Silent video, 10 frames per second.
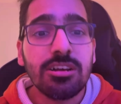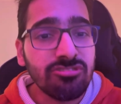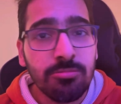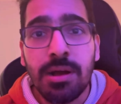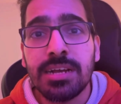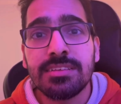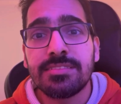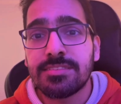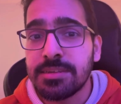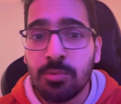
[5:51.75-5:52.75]

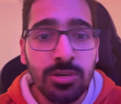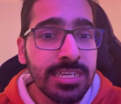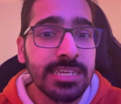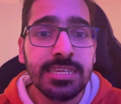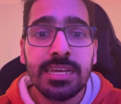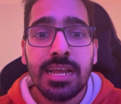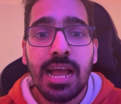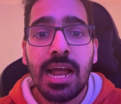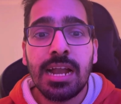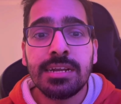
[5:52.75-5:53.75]
Customize, Timony,
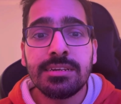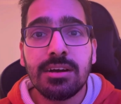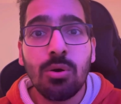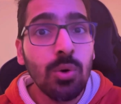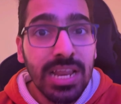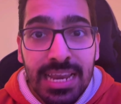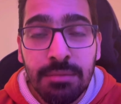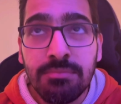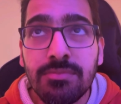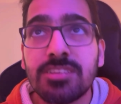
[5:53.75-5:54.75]
and
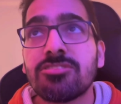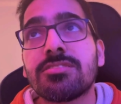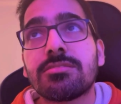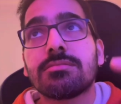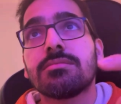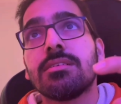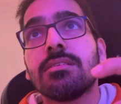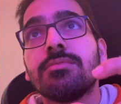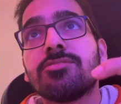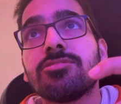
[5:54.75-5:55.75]
OLM,
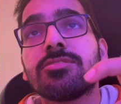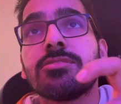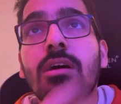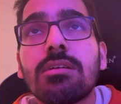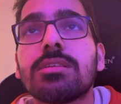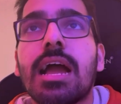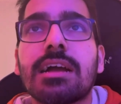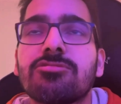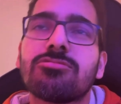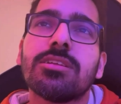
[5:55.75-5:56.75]
which is not
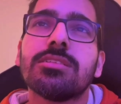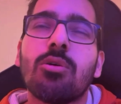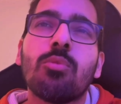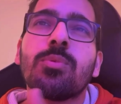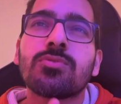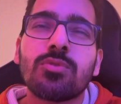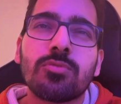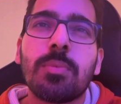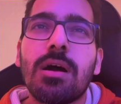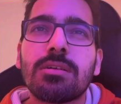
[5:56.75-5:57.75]
actually the open
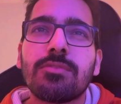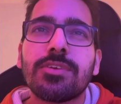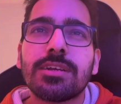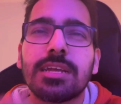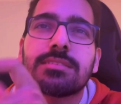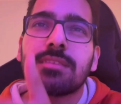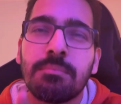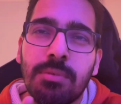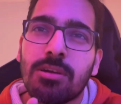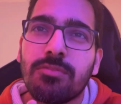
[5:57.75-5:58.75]
source part of it. Like
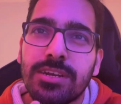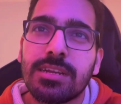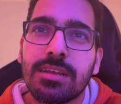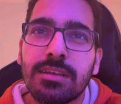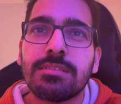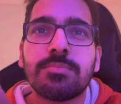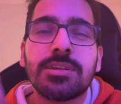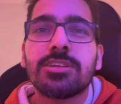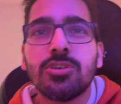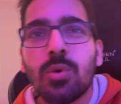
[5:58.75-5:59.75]
some part of it is,
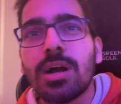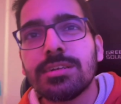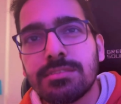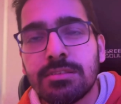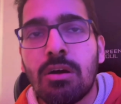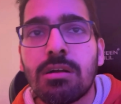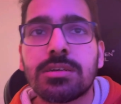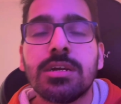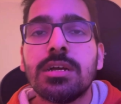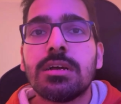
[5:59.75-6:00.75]
but the UI is
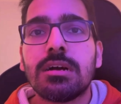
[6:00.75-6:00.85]
not.